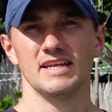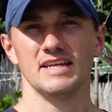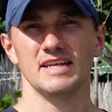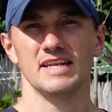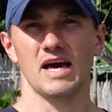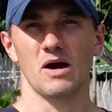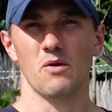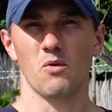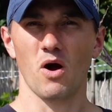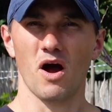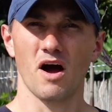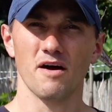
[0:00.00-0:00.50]

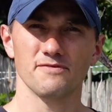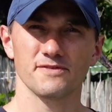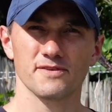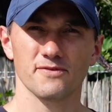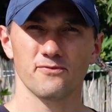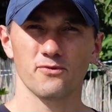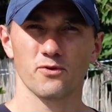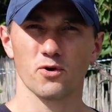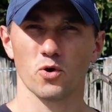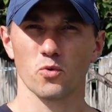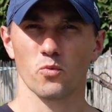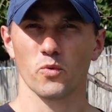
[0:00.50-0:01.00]
Now, of the
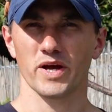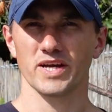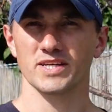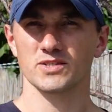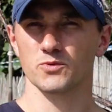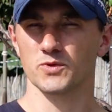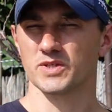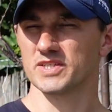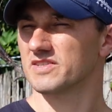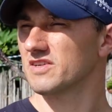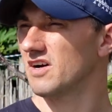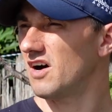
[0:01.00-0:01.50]
four ways
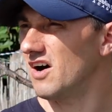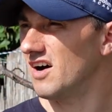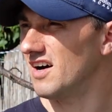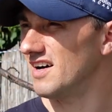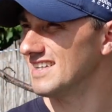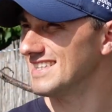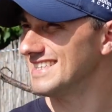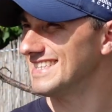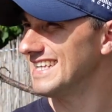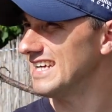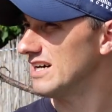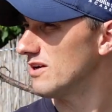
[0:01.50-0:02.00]
we saw,
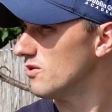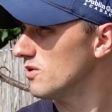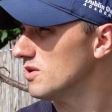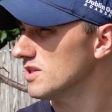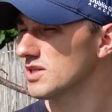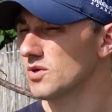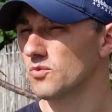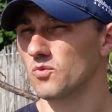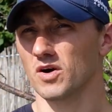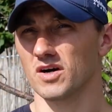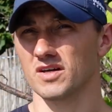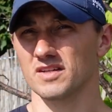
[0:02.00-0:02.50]
the
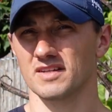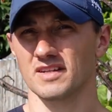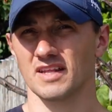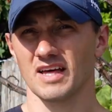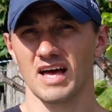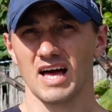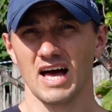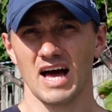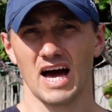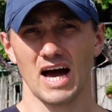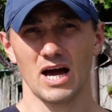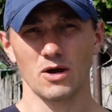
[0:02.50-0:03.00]
only one
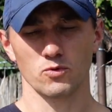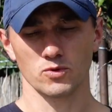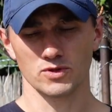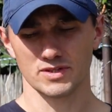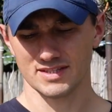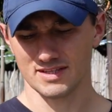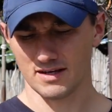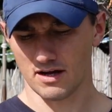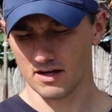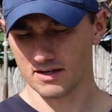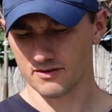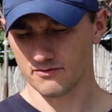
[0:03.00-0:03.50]
I would
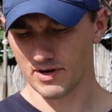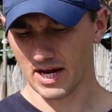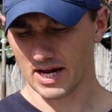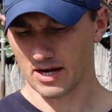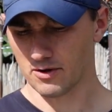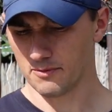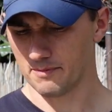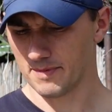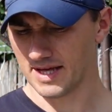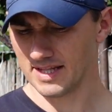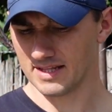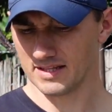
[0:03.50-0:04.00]
not
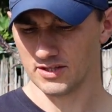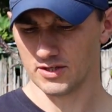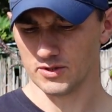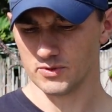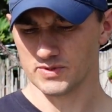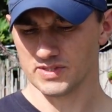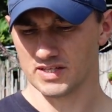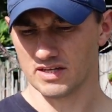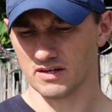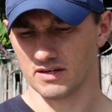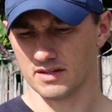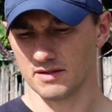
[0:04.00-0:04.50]
recommend
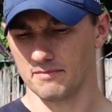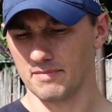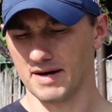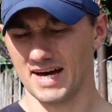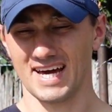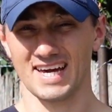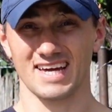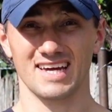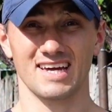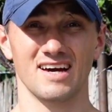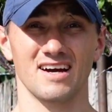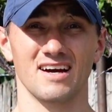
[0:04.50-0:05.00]
using on the
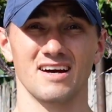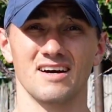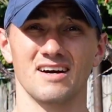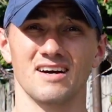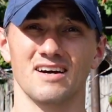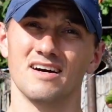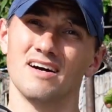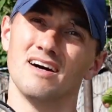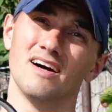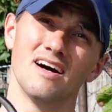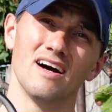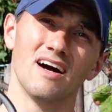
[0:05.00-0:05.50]
bike
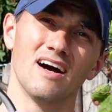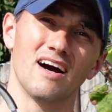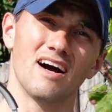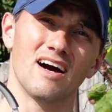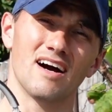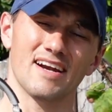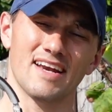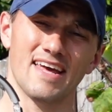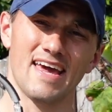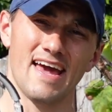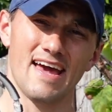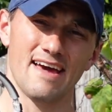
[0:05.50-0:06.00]

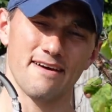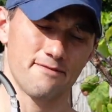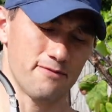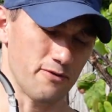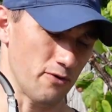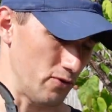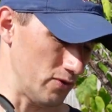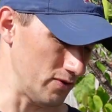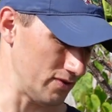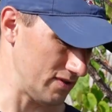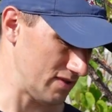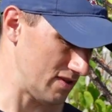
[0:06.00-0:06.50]
are the
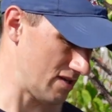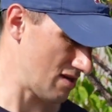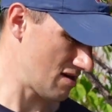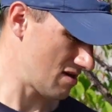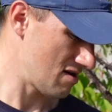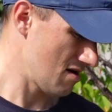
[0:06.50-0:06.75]
headphones.